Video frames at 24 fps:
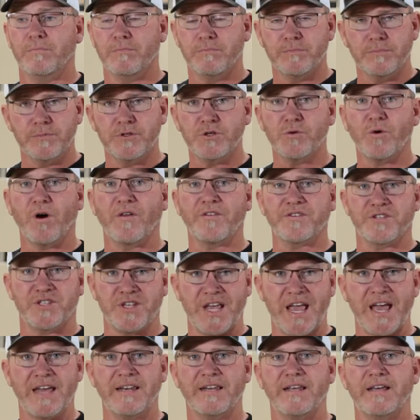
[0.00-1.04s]
do all the
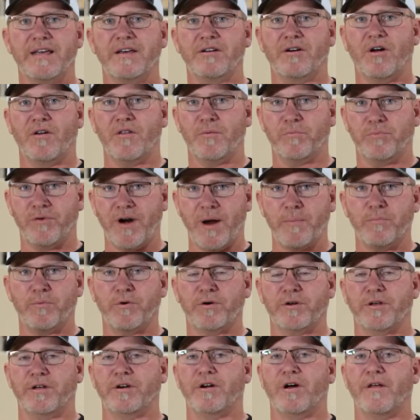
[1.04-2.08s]
sanding and all the prep
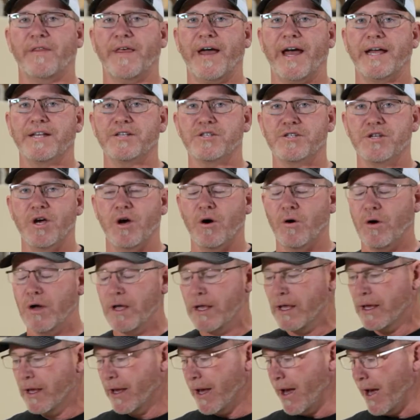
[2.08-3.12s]
work and all that. So
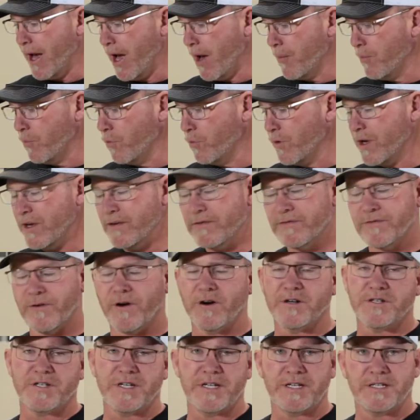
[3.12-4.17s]

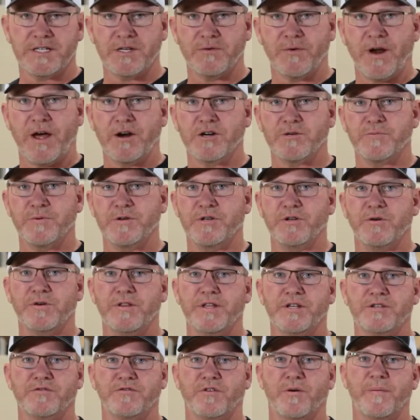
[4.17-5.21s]
our CNC router's been doing
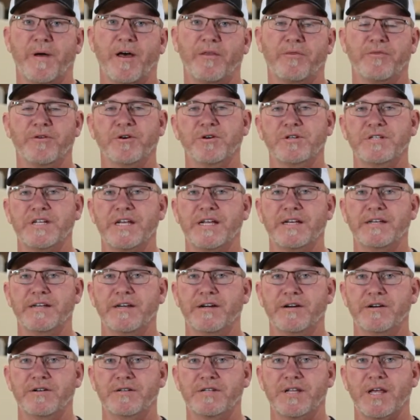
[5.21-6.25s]
this for about 13
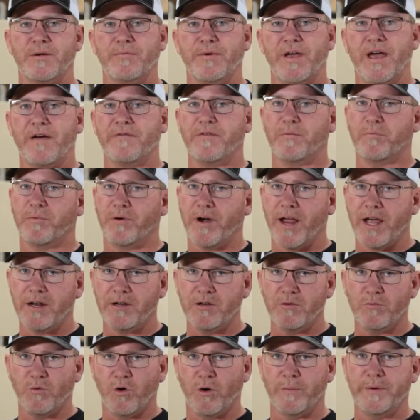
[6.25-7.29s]
years, and we have the brand
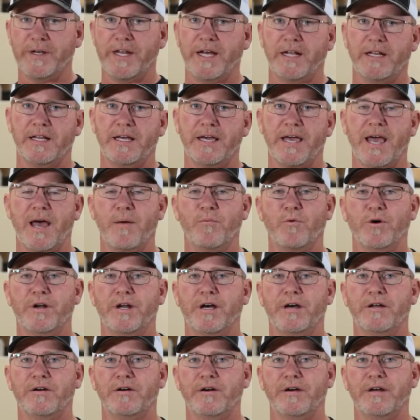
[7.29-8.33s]
new Morbidelli
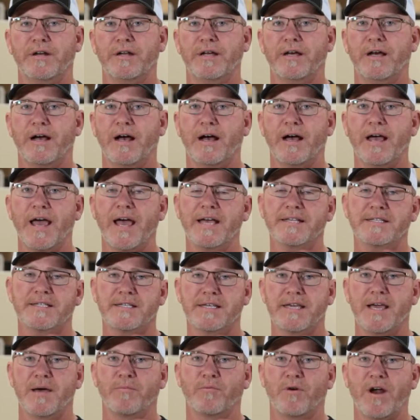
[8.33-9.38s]
M100
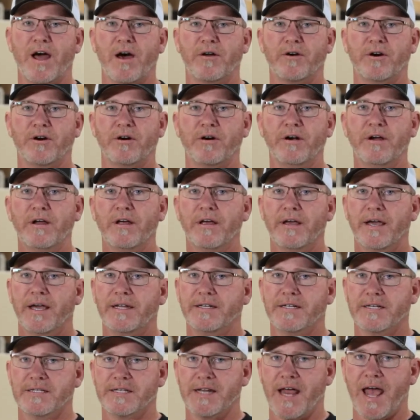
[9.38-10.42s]
SCM router.
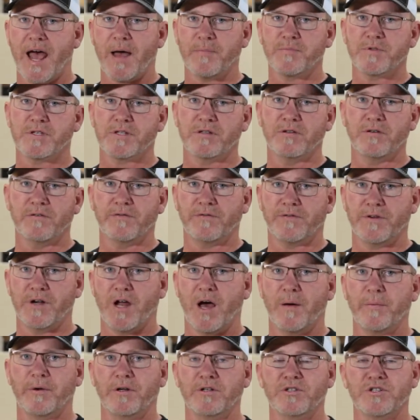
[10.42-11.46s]
It does an absolute
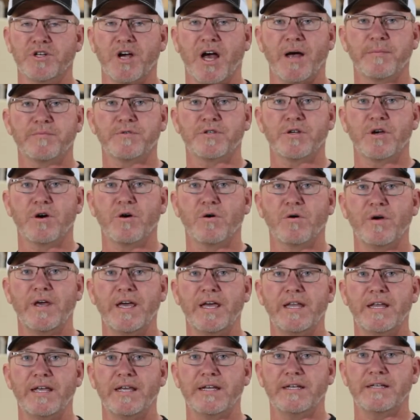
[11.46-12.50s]
phenomenal job. So
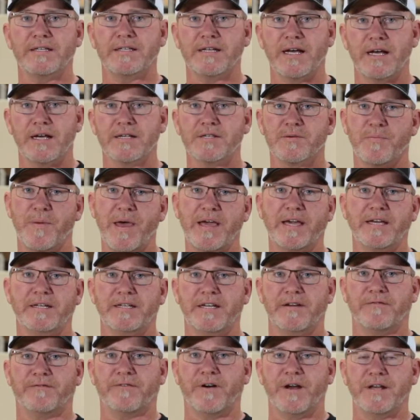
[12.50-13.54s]
it does make a
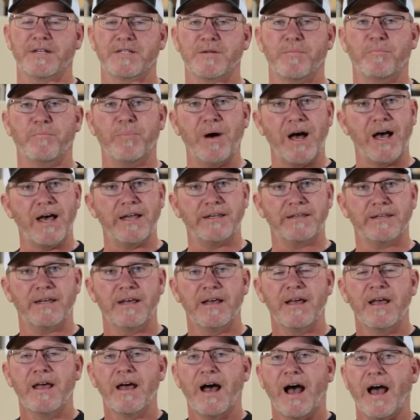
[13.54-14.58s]
difference. But
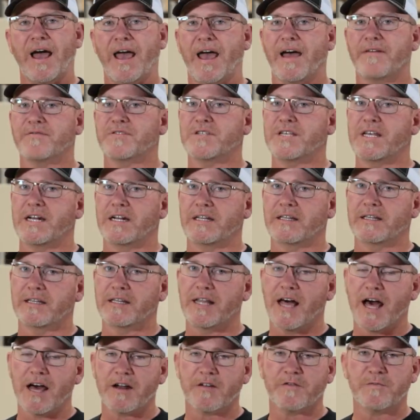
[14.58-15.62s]
I have seen a
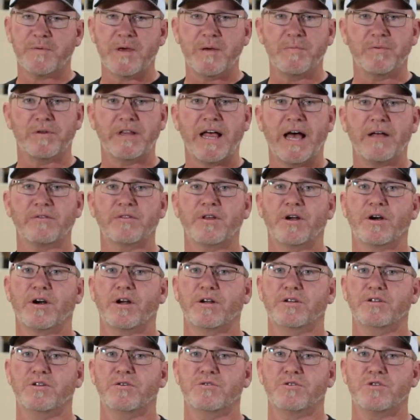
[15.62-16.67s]
lot of people out there
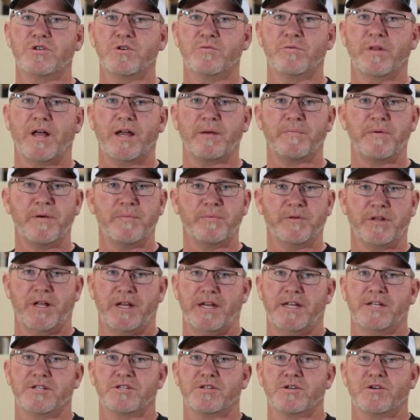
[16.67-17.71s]
on YouTube, a lot of people
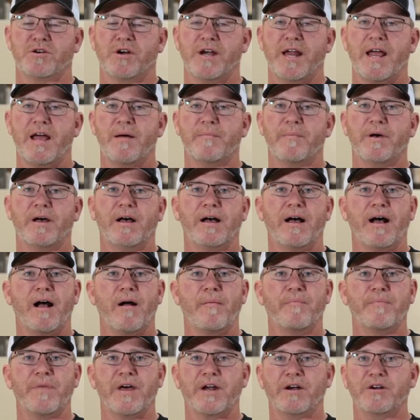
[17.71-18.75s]
on
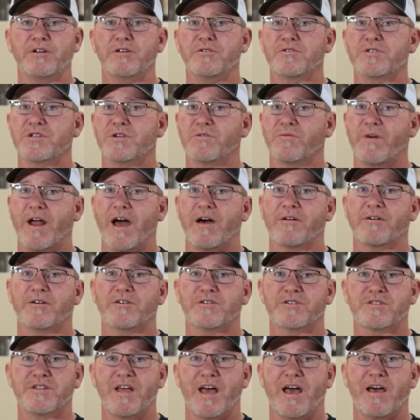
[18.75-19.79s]
Instagram that are using
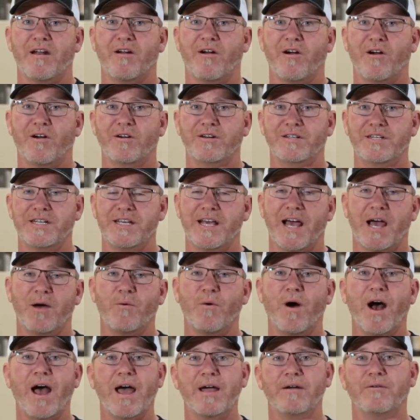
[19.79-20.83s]
routers that are
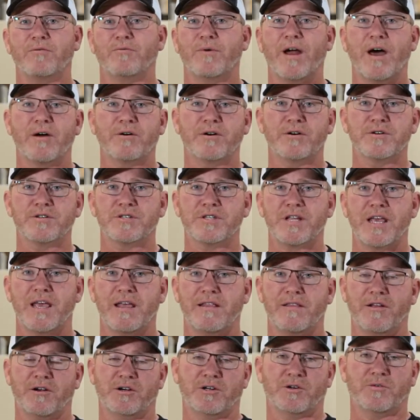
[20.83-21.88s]
DIY routers
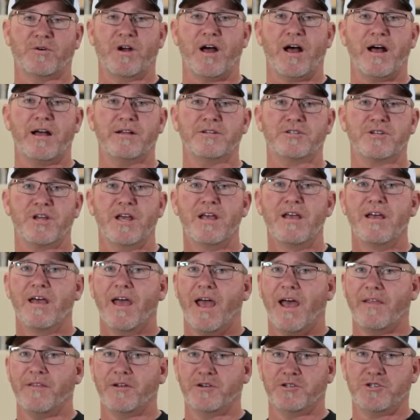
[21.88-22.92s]
in their garage,
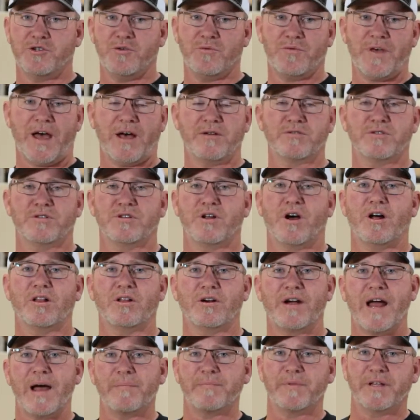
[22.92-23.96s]
and they're
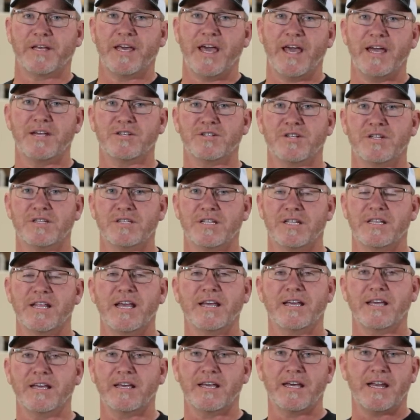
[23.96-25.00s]
$2,000 applications, and
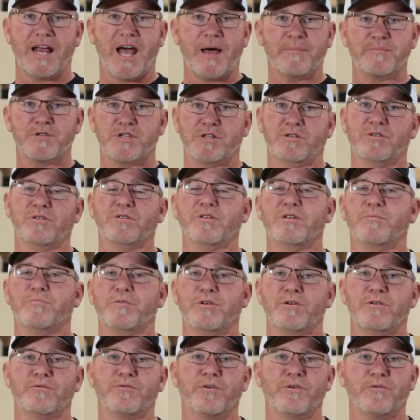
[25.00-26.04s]
they can get absolutely
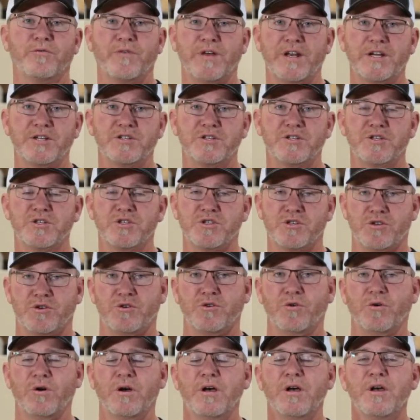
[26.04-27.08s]
beautiful finishes
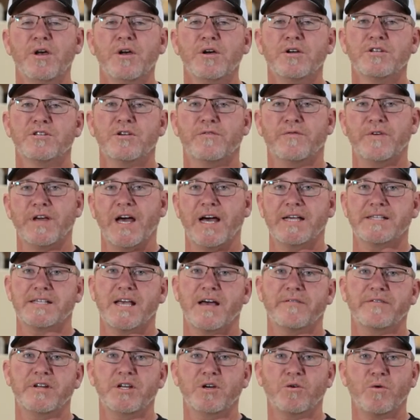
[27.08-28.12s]
too. So if you guys
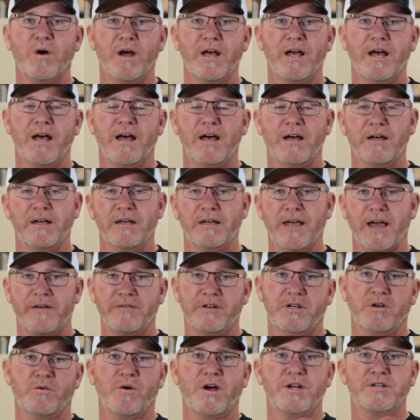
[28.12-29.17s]
have any
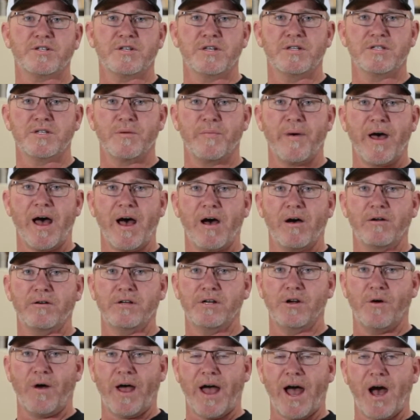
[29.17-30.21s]
questions about
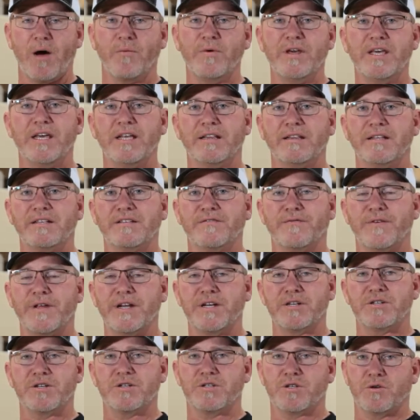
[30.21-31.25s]
how we get these
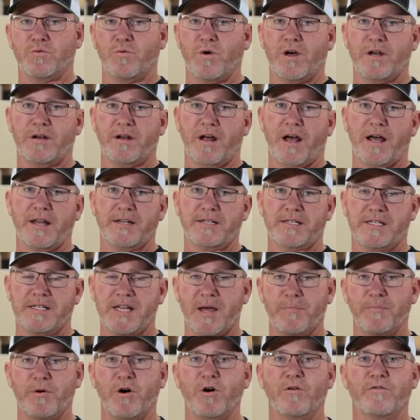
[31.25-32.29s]
finishes and whatnot, and
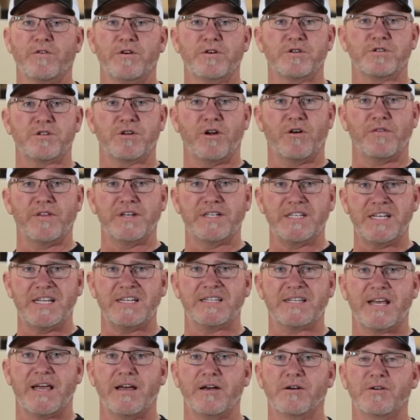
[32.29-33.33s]
step overs and all the
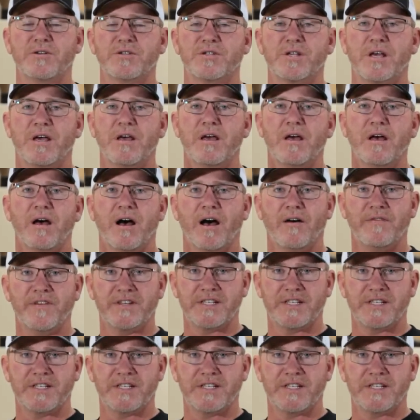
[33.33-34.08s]
details of the